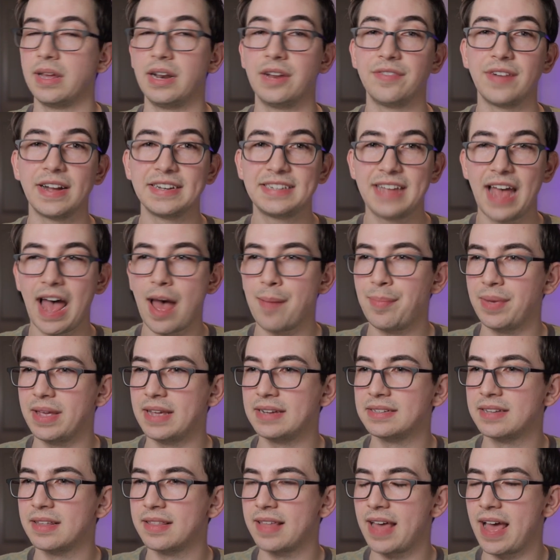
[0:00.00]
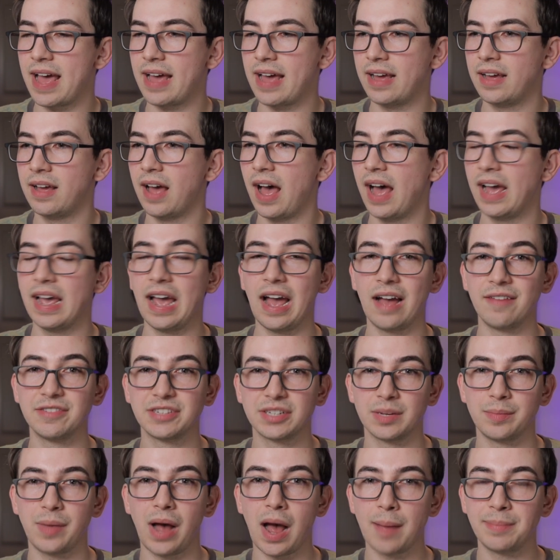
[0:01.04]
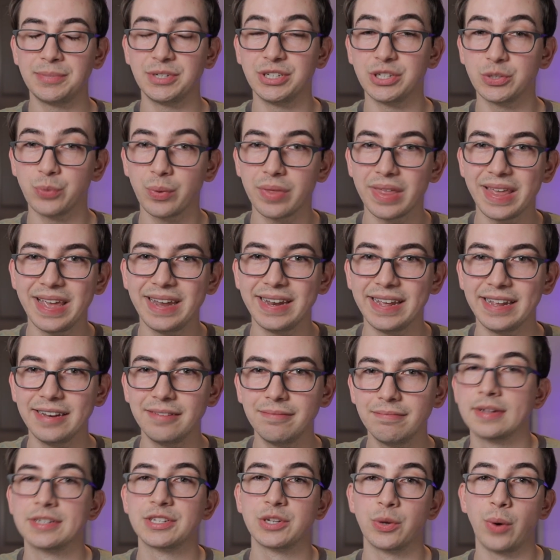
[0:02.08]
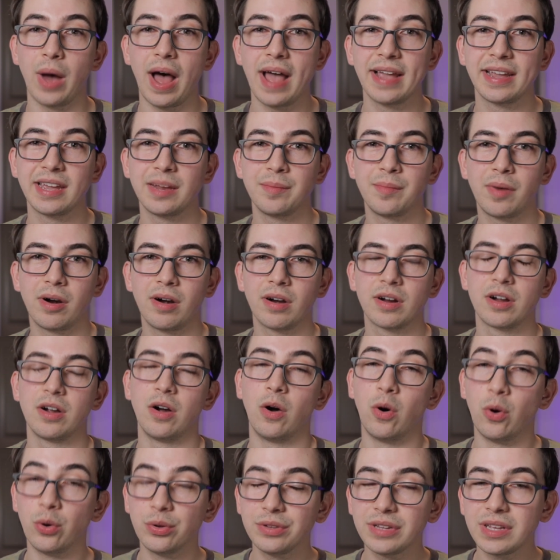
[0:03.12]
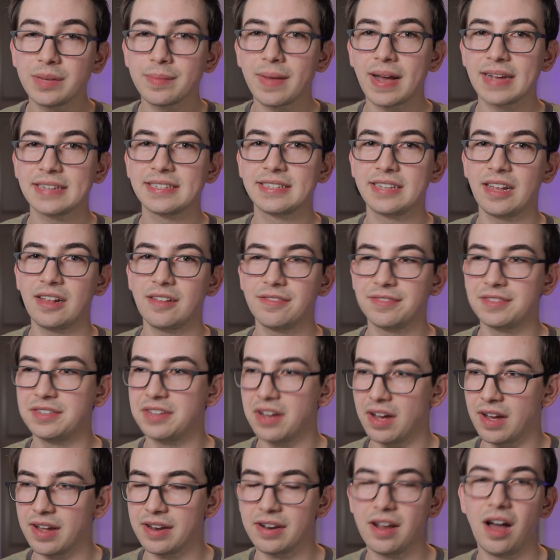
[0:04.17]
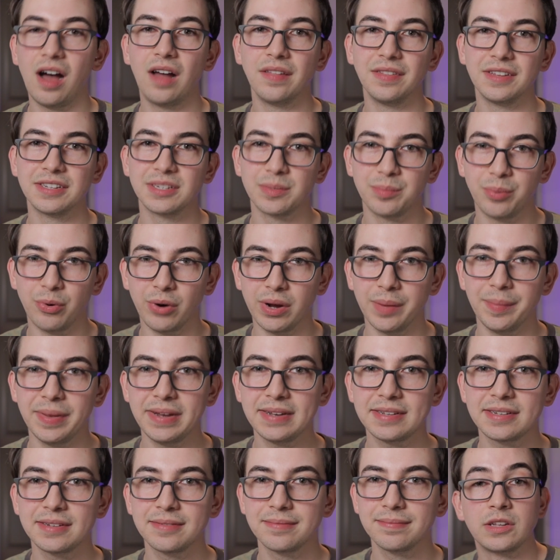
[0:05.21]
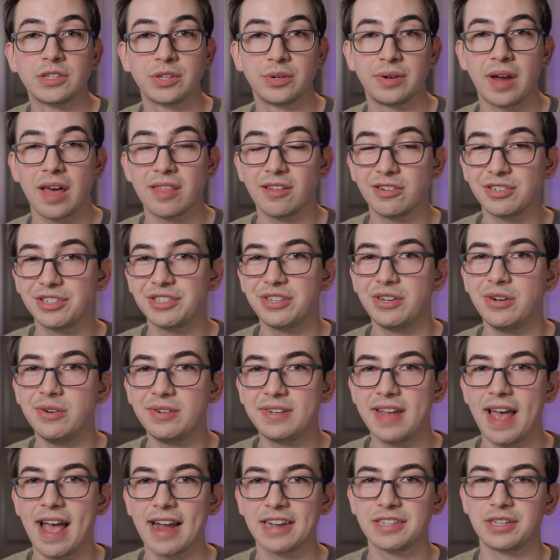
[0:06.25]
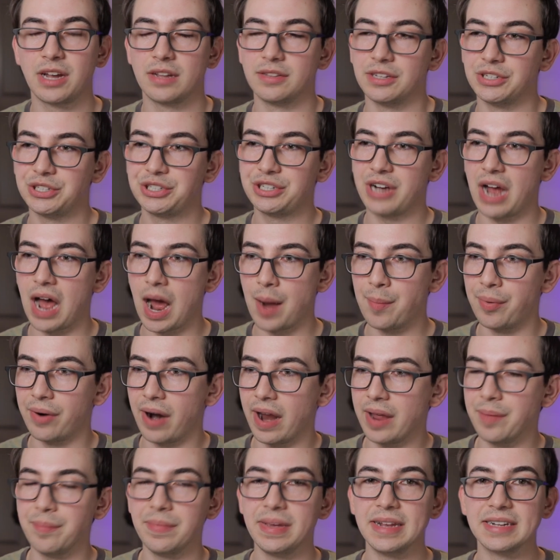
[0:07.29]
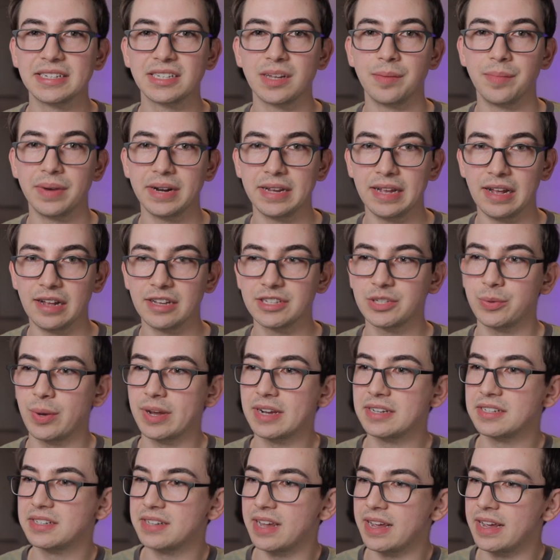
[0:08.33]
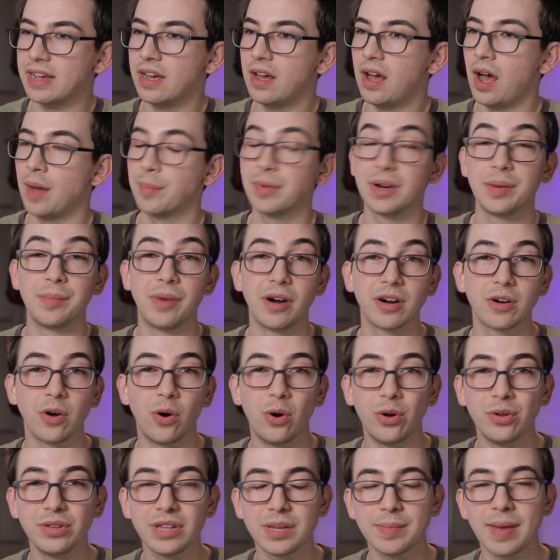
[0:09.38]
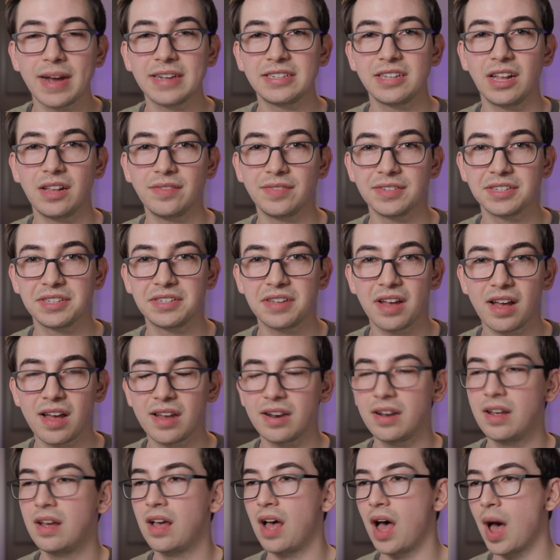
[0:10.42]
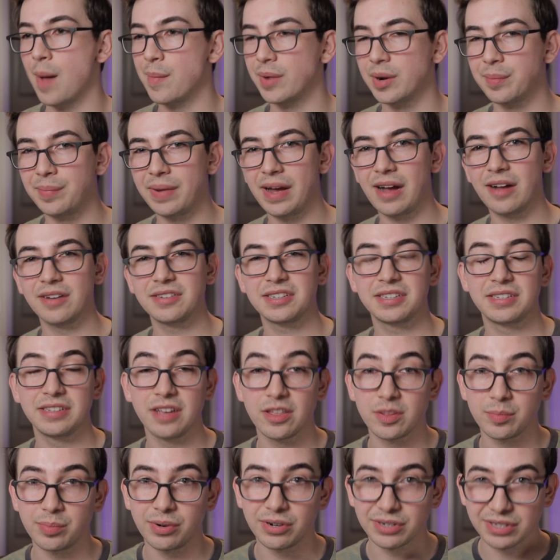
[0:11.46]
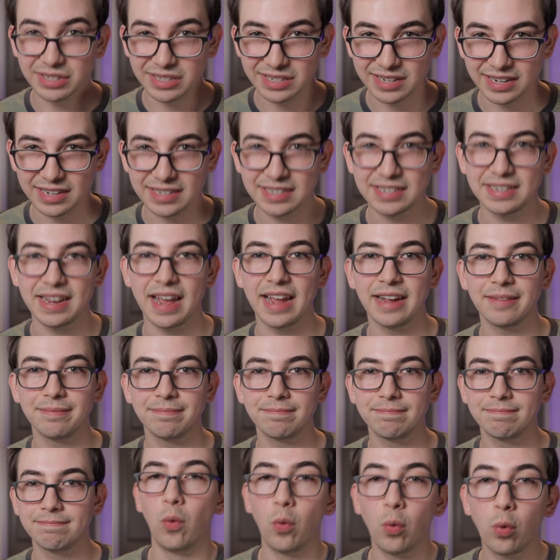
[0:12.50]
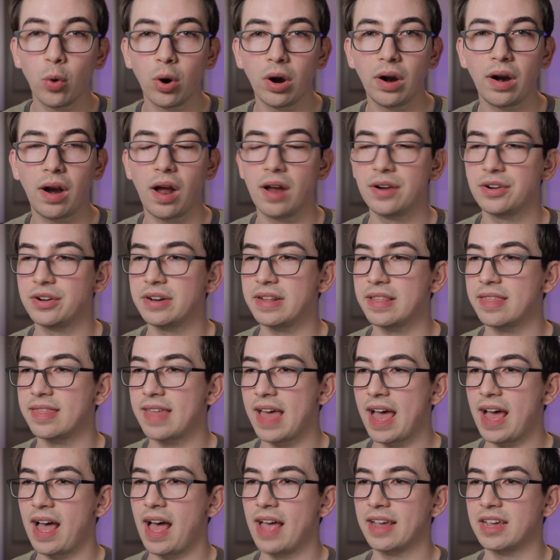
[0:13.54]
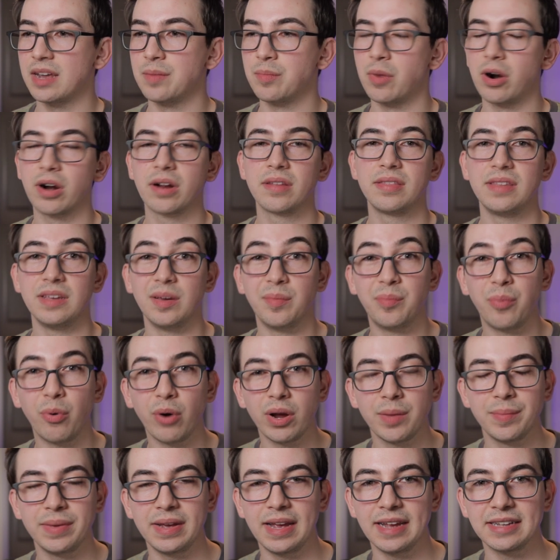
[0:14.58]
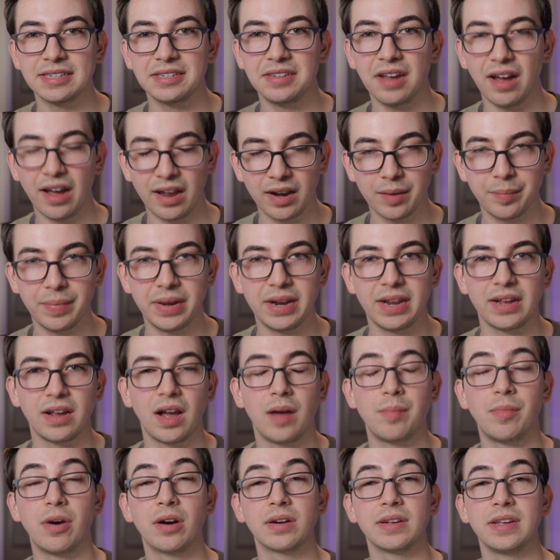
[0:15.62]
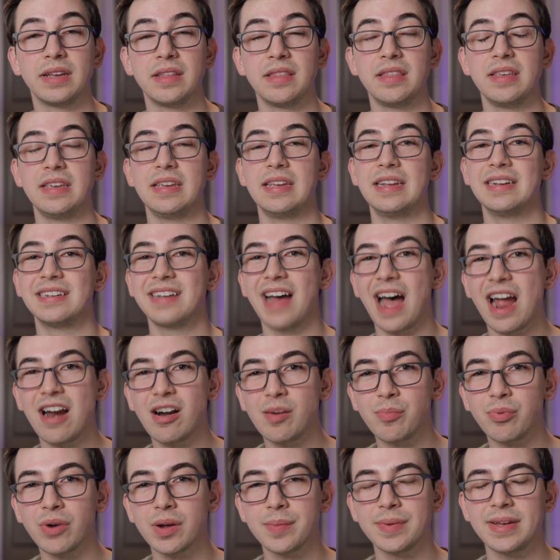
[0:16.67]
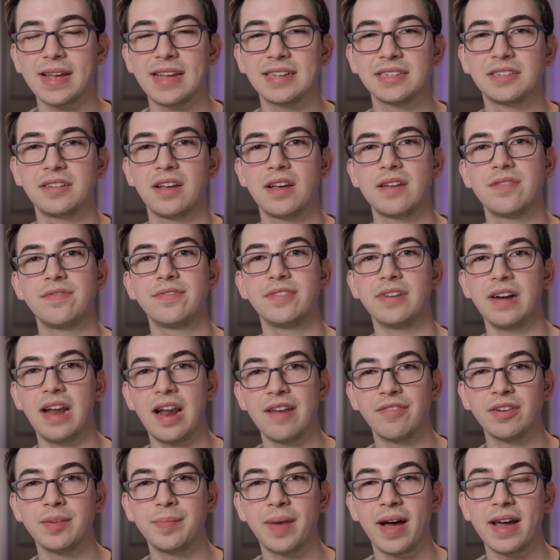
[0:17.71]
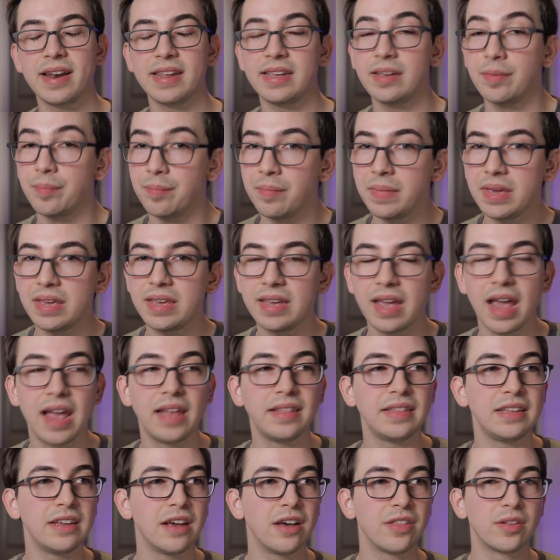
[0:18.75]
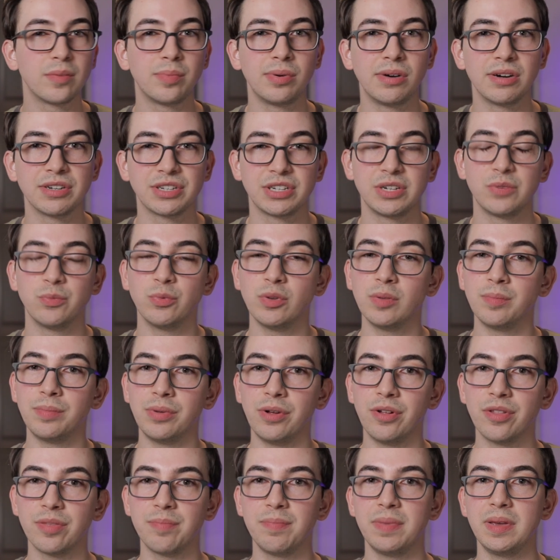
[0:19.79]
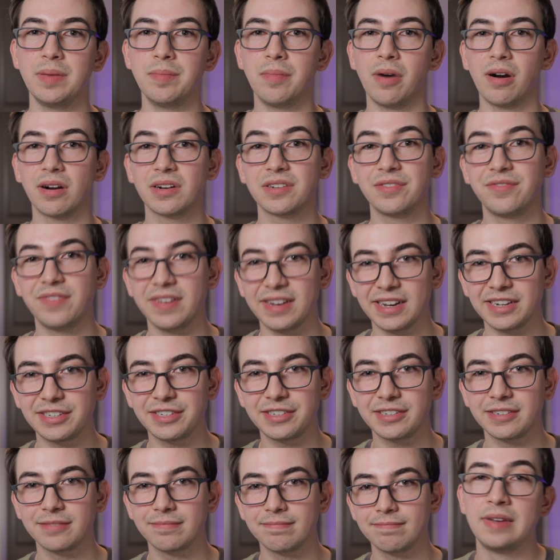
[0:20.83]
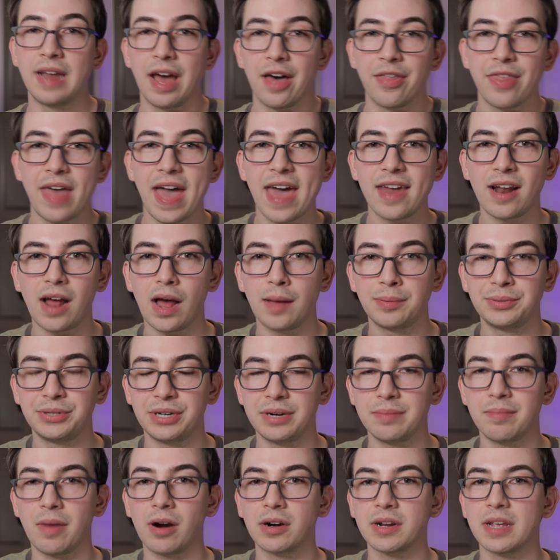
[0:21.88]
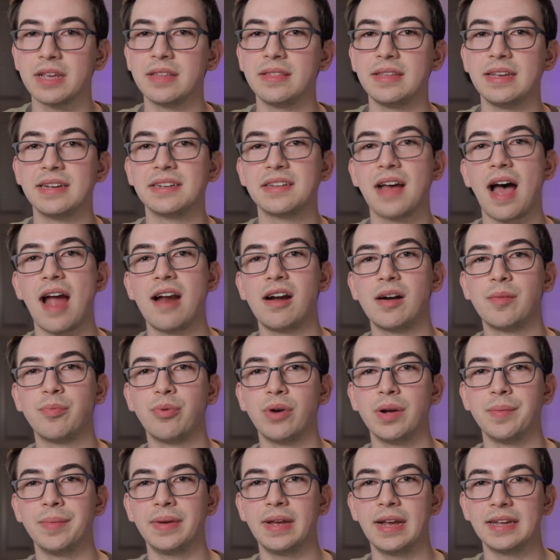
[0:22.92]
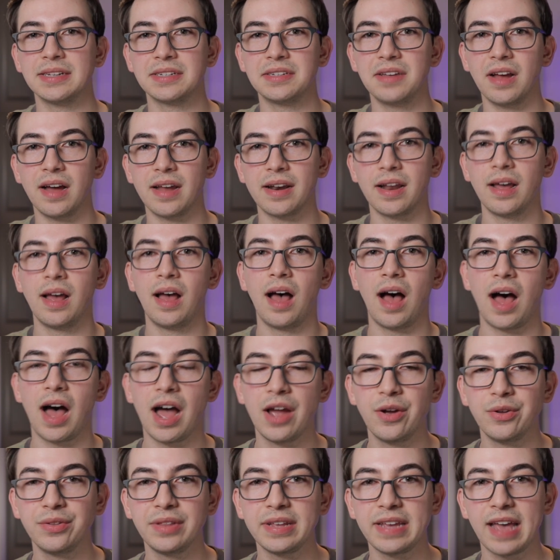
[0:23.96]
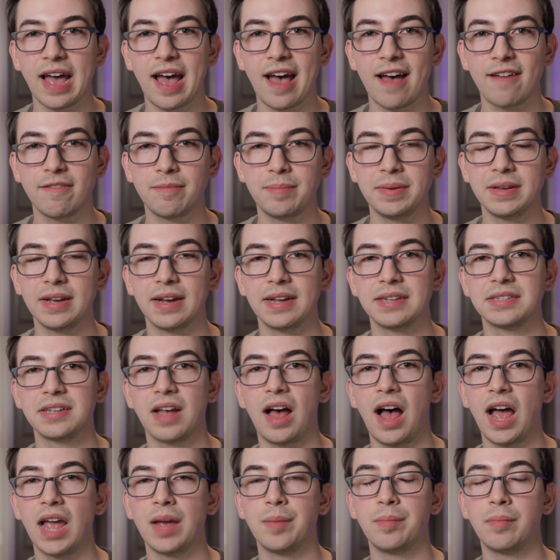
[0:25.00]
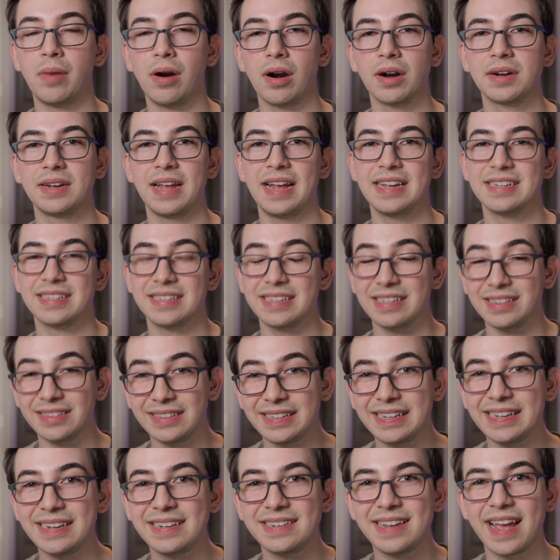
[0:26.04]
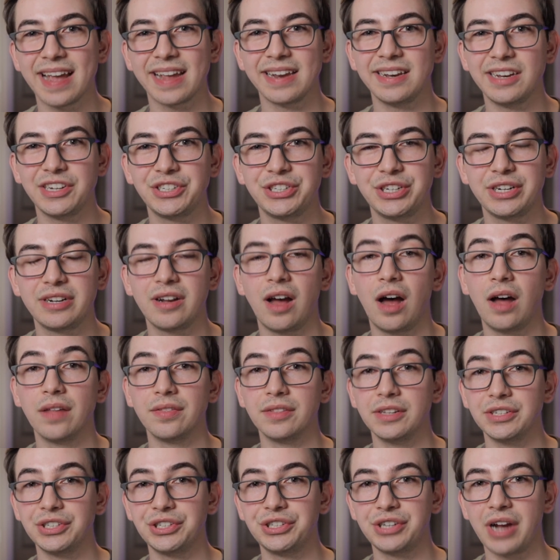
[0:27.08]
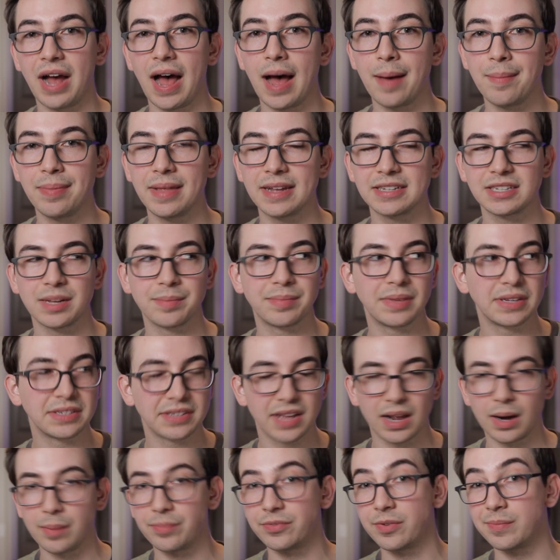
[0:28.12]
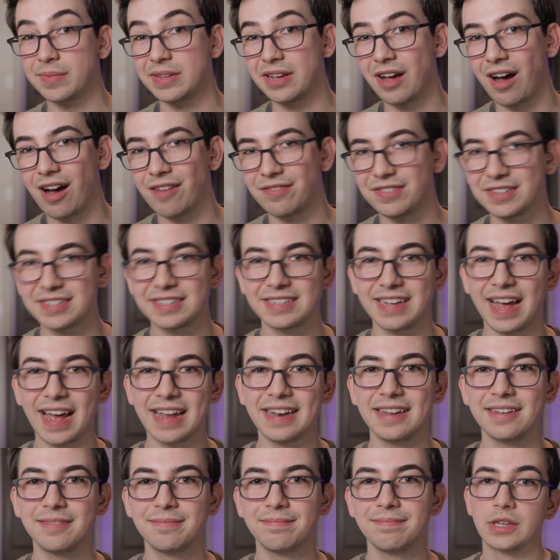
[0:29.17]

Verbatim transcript: And if I tap into that, I have some options within it. So I can mark only myself done on this appointment. So now there's two texts on this job, right? Me and somebody else. So I can say, I'm gonna mark only myself as done. I'm gonna bounce, the other person's gonna stay or underneath that, I can mark the appointment as done, meaning I'm marking the entire appointment as done for everybody. Me and the other person will both be marked finished. Now that option, marking the entire appointment as done, I only have because I am marked as the lead technician on this job. That's something set up from the office side.